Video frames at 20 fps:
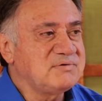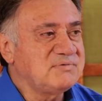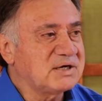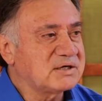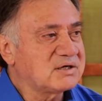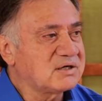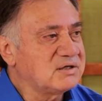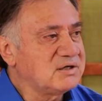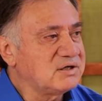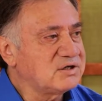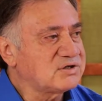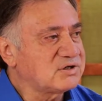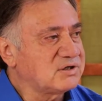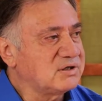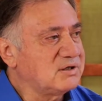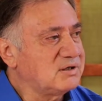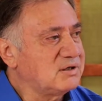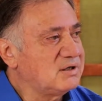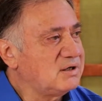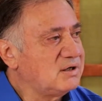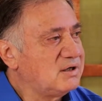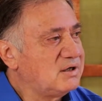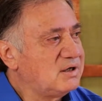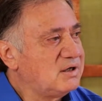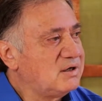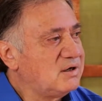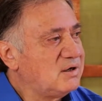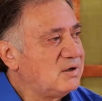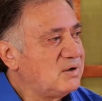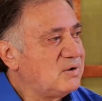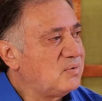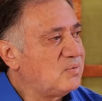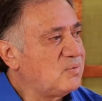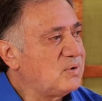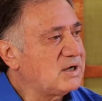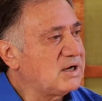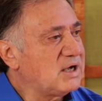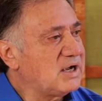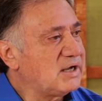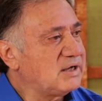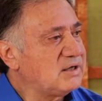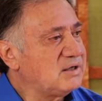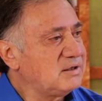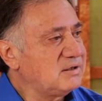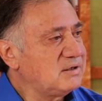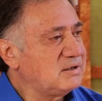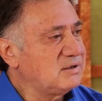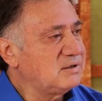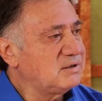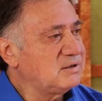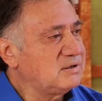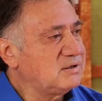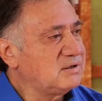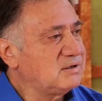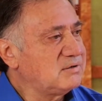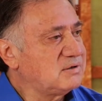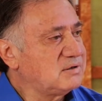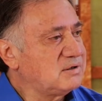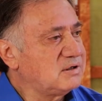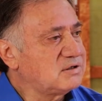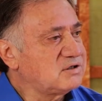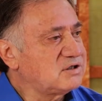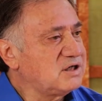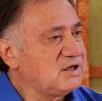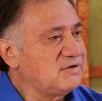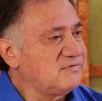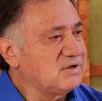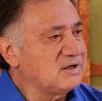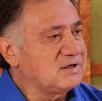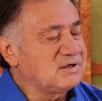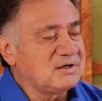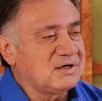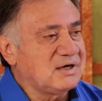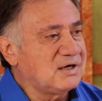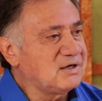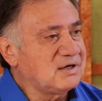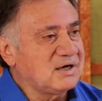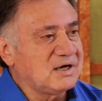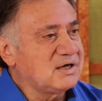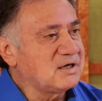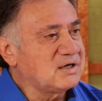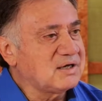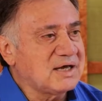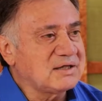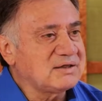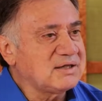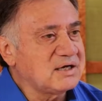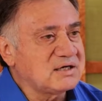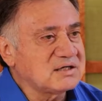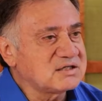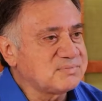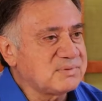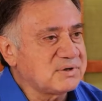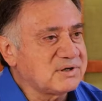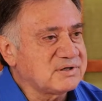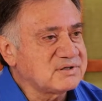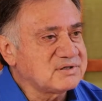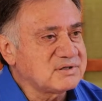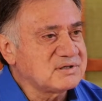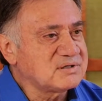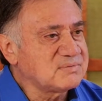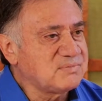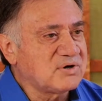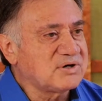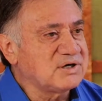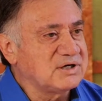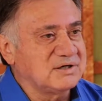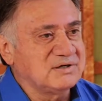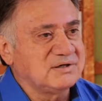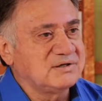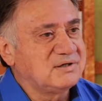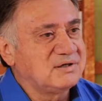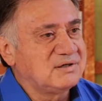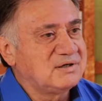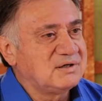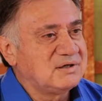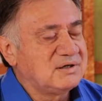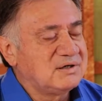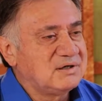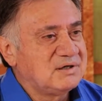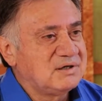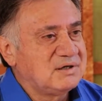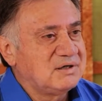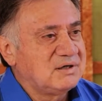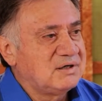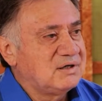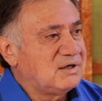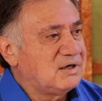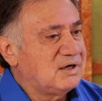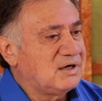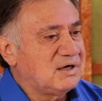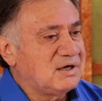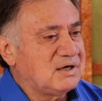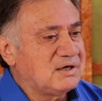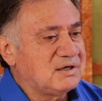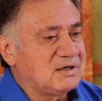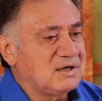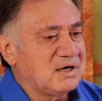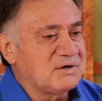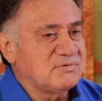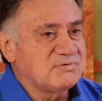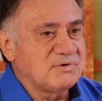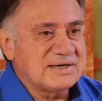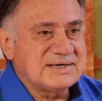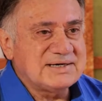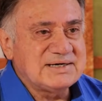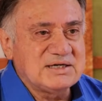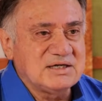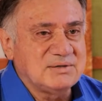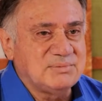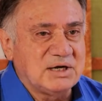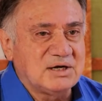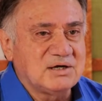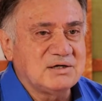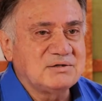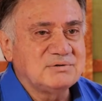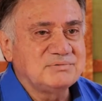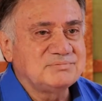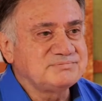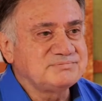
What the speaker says: recognition when I achieve it. I had that experience this morning. I read an email,